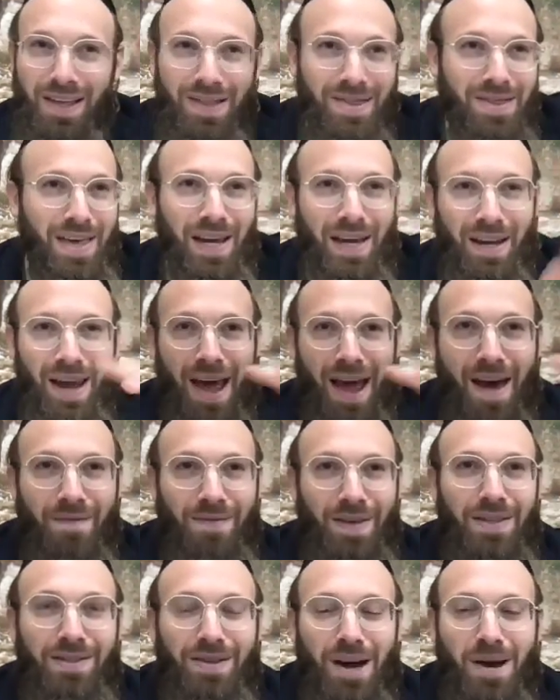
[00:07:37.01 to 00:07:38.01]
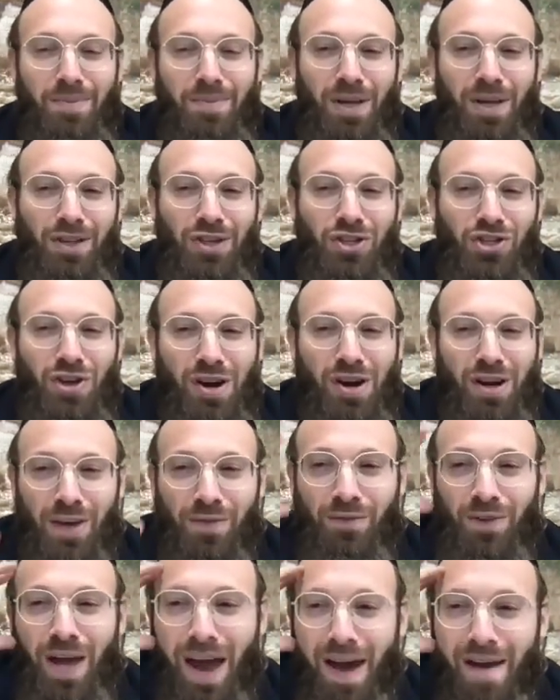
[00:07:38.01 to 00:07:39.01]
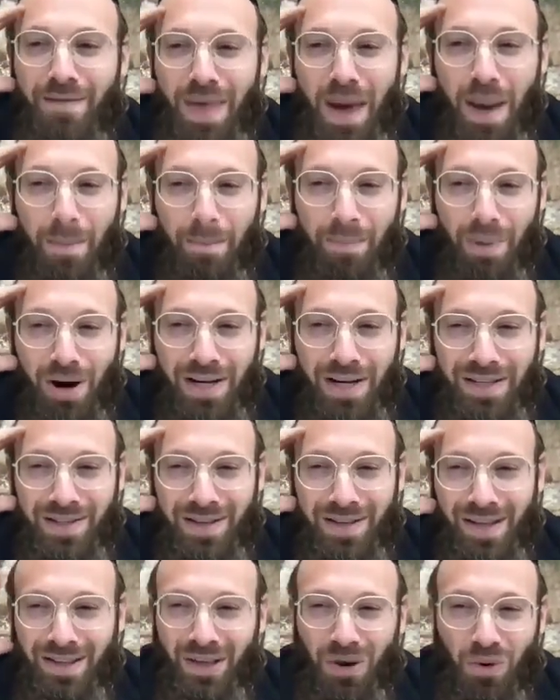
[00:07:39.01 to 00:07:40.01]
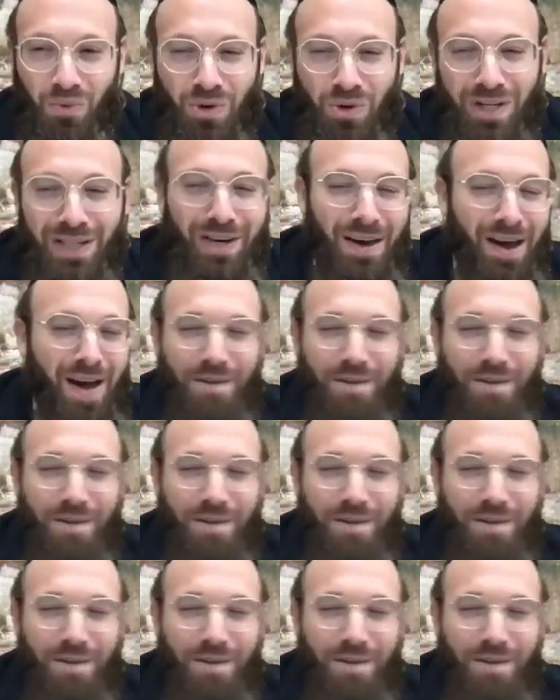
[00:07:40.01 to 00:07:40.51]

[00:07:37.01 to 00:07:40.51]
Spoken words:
They're going to have that time that they shine. If you have that mindset that we need